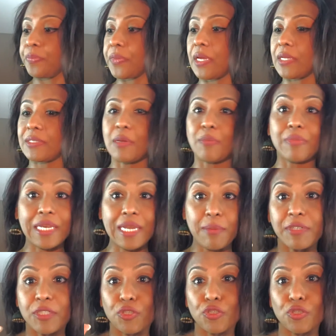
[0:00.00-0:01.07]
and some
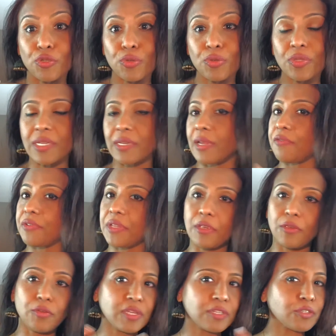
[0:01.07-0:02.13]
lemon juice and
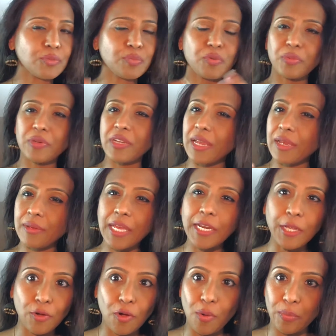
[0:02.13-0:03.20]
everything. You can just put
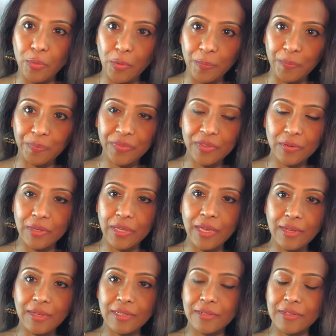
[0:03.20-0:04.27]
any combo,
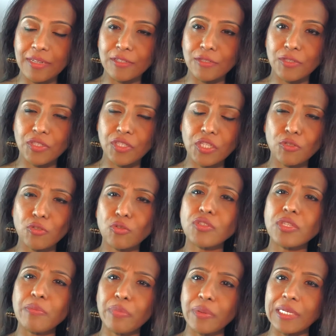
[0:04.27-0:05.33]
okay? It's just so
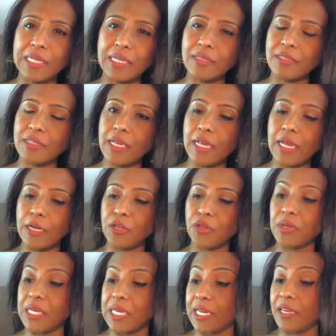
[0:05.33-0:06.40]
simple, easy, and
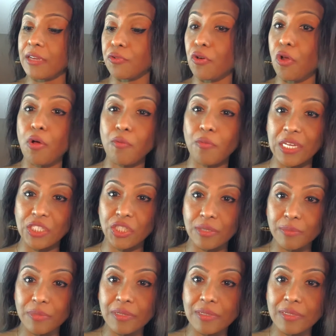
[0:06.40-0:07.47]
you're eating raw
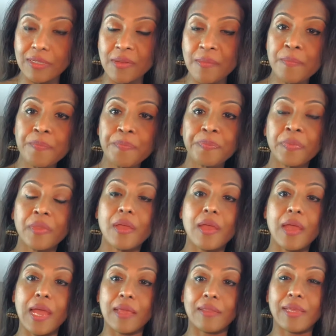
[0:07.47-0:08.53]
vegetables
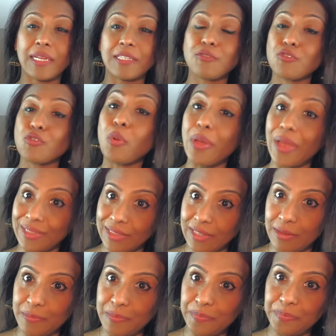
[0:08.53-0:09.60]
and that's so
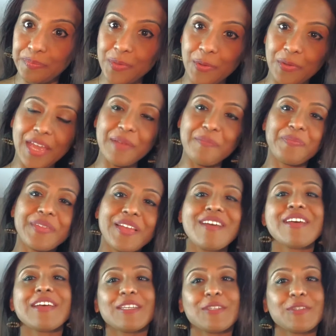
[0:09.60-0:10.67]
healthy, okay?
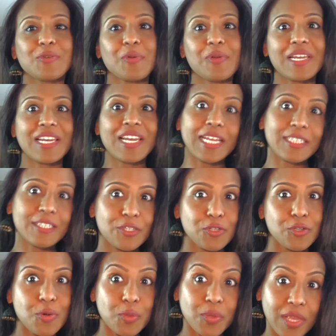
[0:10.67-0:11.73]
So let's do